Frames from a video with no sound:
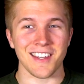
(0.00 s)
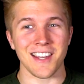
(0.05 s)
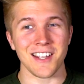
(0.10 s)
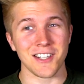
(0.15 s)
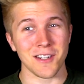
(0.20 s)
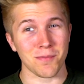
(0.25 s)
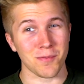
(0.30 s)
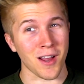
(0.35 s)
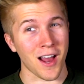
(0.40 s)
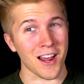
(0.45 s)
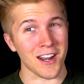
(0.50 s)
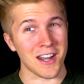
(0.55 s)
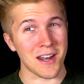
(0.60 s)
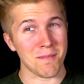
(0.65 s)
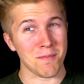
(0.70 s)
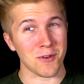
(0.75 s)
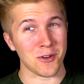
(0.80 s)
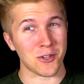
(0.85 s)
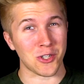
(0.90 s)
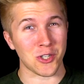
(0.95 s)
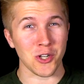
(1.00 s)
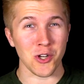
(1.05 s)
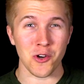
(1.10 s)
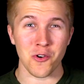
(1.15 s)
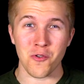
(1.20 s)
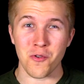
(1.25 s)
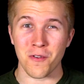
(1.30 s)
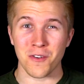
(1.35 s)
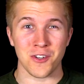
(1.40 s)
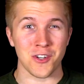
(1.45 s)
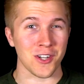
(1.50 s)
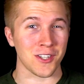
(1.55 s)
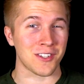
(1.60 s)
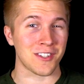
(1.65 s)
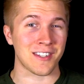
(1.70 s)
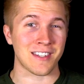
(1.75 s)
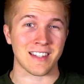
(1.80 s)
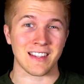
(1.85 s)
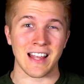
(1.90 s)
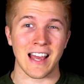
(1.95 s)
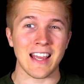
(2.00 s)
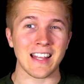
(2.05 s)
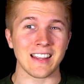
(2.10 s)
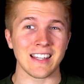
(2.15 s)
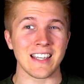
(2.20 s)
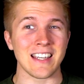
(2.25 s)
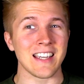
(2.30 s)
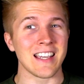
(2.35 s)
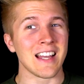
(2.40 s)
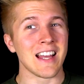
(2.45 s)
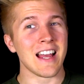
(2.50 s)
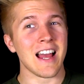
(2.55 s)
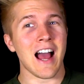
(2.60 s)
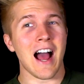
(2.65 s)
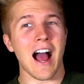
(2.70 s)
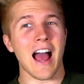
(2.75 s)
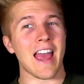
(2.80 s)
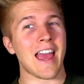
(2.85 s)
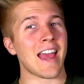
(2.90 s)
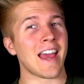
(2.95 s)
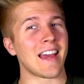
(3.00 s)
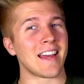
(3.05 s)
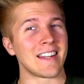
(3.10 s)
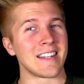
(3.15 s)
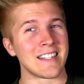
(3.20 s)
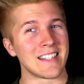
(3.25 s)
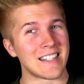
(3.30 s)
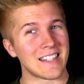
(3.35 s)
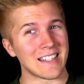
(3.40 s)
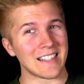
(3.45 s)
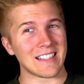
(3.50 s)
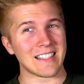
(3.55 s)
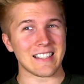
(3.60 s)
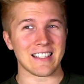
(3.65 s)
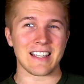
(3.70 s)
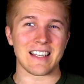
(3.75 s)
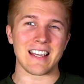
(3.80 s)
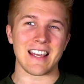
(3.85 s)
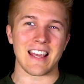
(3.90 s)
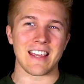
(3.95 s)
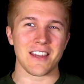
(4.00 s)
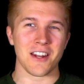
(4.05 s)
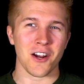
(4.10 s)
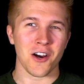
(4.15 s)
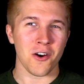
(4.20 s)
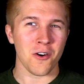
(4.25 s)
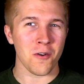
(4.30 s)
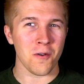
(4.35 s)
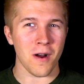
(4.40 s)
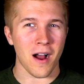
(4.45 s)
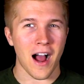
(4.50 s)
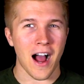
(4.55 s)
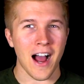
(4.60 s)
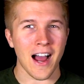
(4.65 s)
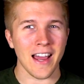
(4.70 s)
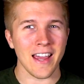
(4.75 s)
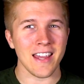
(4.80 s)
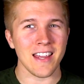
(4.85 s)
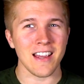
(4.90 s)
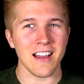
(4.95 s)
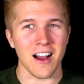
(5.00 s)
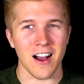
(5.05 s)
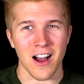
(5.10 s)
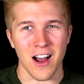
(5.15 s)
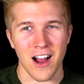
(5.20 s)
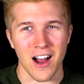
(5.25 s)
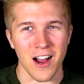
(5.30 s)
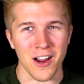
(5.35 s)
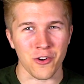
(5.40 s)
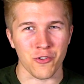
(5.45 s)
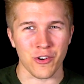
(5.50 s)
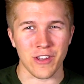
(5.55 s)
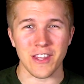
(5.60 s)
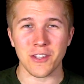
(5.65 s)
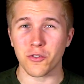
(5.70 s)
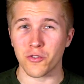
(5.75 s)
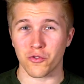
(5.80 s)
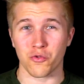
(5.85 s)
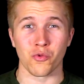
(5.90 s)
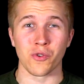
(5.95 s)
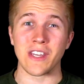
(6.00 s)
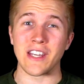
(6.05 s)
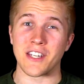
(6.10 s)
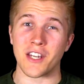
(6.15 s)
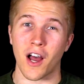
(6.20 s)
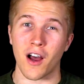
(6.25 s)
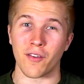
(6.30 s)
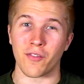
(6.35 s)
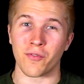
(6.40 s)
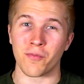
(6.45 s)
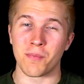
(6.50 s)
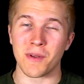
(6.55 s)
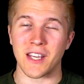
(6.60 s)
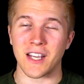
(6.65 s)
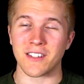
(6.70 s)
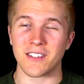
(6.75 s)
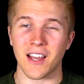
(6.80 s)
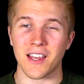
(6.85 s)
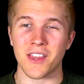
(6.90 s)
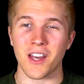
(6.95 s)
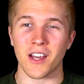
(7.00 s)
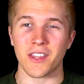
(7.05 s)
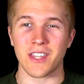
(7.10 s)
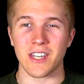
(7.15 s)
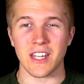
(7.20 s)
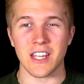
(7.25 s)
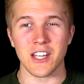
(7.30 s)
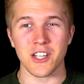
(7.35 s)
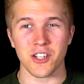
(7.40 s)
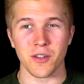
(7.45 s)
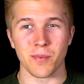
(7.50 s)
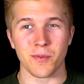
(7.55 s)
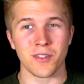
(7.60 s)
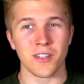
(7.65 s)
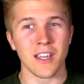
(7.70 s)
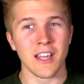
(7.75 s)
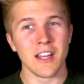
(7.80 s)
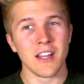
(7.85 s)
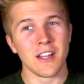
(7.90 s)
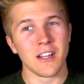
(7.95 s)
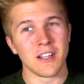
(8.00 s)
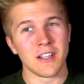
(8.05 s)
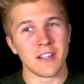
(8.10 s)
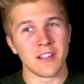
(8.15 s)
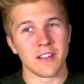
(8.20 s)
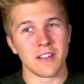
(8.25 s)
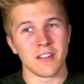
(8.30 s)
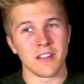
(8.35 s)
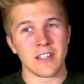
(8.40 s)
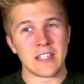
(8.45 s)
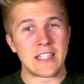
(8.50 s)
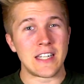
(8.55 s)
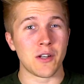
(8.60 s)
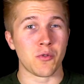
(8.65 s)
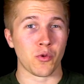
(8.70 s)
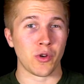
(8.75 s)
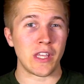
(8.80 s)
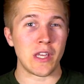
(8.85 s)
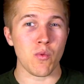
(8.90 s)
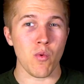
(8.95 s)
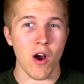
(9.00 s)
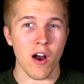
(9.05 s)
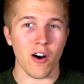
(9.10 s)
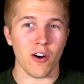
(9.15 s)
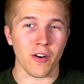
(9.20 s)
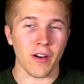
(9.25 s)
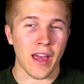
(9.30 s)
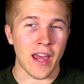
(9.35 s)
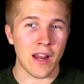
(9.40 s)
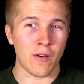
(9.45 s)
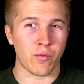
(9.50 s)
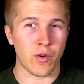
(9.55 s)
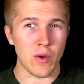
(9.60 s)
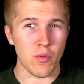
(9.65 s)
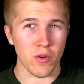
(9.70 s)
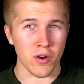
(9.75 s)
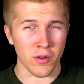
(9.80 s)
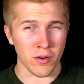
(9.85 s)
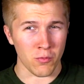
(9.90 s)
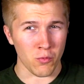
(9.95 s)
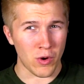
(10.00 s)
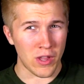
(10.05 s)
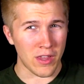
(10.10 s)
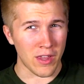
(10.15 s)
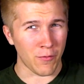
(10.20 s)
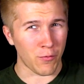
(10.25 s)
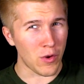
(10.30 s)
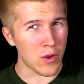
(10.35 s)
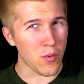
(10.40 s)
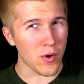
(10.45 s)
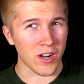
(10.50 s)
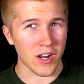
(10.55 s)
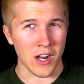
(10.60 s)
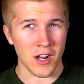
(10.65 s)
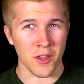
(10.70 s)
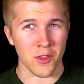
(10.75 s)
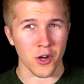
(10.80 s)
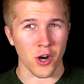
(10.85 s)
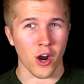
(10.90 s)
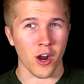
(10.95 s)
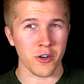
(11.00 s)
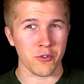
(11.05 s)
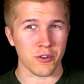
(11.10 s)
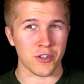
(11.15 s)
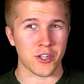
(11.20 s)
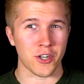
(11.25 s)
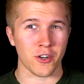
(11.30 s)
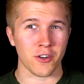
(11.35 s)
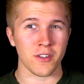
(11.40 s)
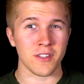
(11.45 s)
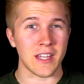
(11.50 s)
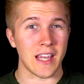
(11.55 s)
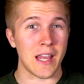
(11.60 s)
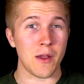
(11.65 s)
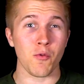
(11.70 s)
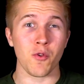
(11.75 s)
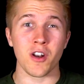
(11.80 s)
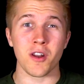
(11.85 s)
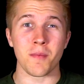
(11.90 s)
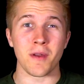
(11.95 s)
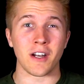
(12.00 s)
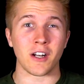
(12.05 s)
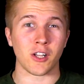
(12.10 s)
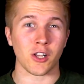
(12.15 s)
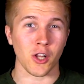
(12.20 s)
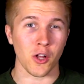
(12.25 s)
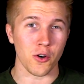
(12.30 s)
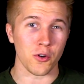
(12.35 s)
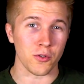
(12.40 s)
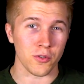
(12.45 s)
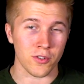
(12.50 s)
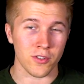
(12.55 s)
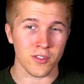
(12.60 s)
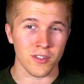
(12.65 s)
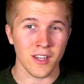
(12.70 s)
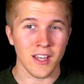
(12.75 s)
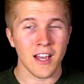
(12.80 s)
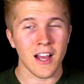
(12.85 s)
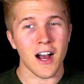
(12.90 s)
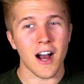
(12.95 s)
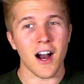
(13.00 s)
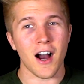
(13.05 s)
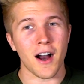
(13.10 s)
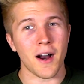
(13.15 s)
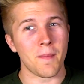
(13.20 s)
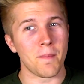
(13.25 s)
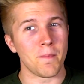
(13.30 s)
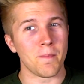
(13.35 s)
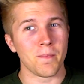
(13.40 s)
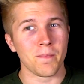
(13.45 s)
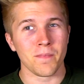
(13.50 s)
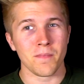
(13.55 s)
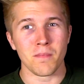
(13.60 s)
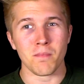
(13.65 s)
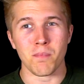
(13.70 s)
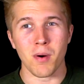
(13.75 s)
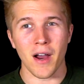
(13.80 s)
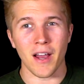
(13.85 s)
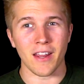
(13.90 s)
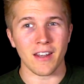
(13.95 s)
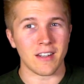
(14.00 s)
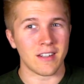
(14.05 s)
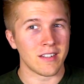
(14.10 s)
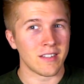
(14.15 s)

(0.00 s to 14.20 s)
Egypt got number two just slightly, and you know, I agree. This was really tough because I thought that Egypt did really well, and if we would we if we went another hundred turns, it would have been close. Um, but